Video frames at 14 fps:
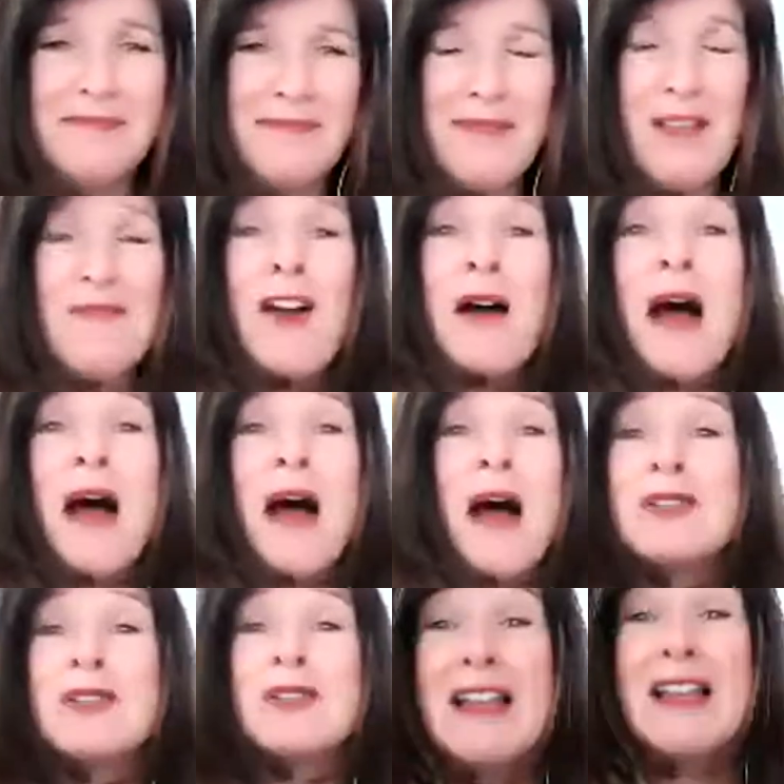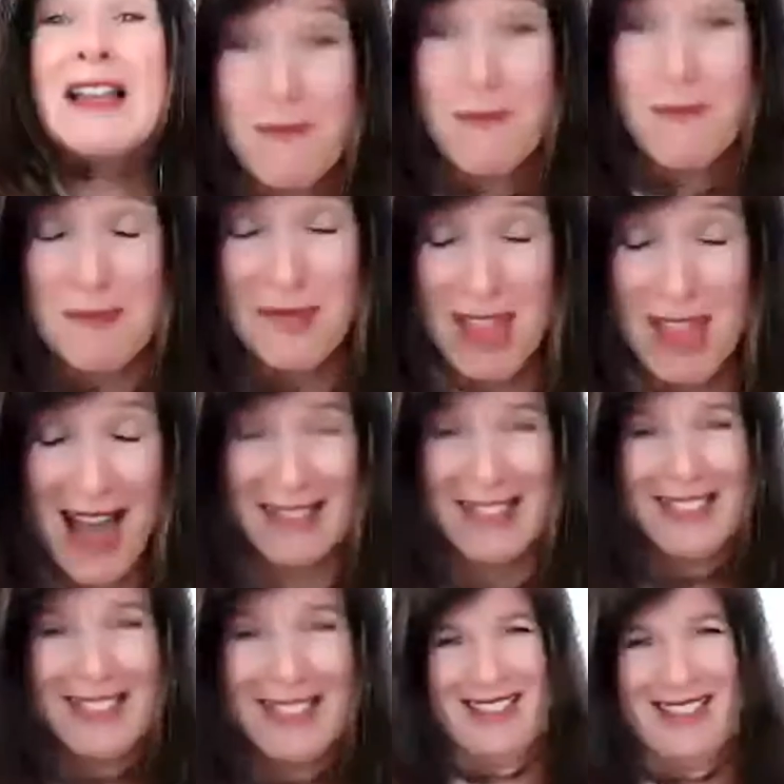I will save you from that.
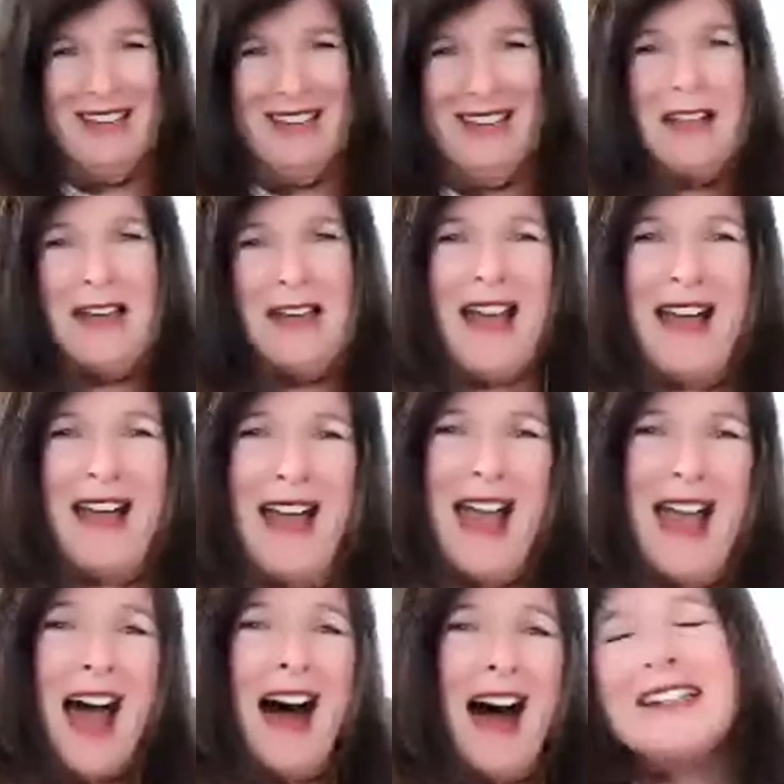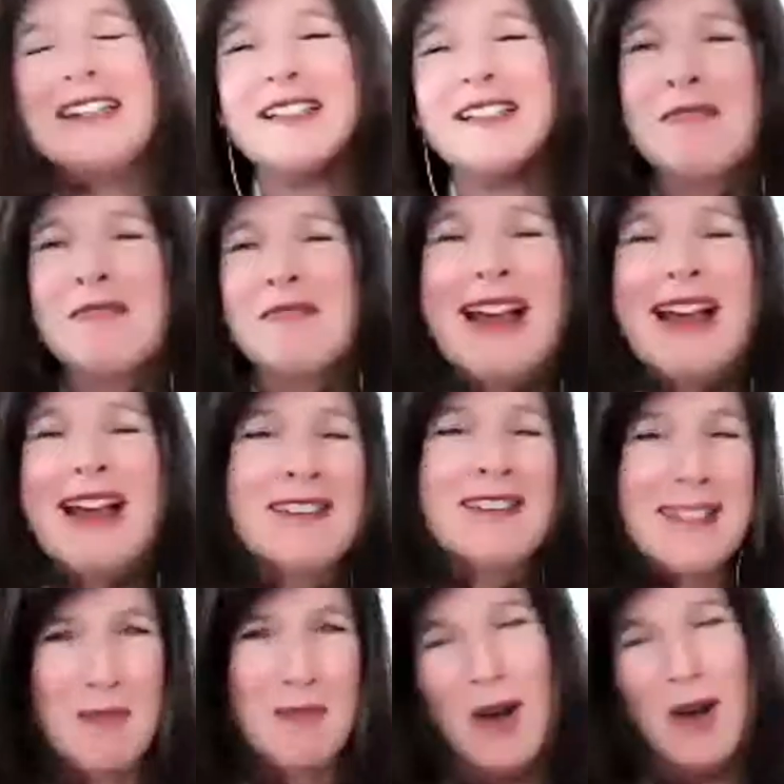I'll need someone else
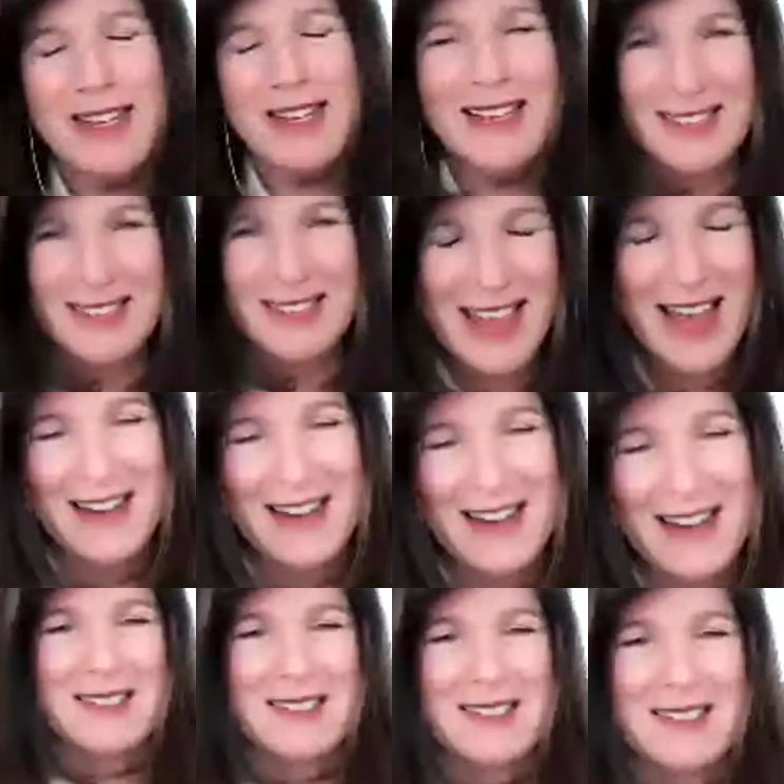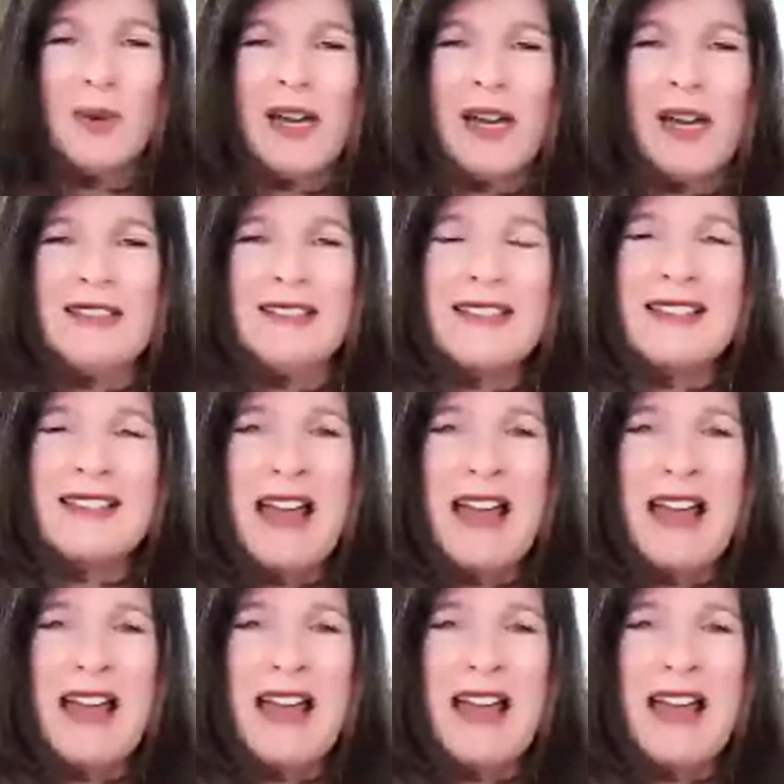to break into that at some point.